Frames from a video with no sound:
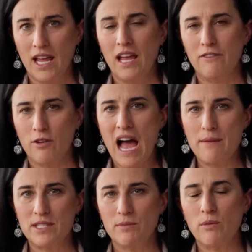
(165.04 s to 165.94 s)
If you
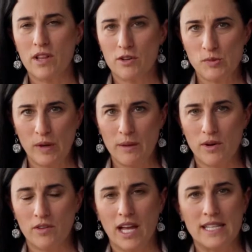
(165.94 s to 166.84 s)
happen to be one of those
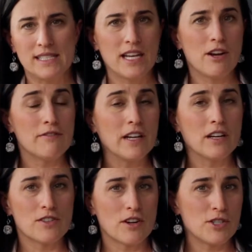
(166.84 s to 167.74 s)
people and say your
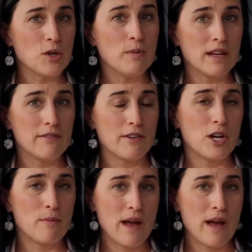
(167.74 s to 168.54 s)
fingers are too big for your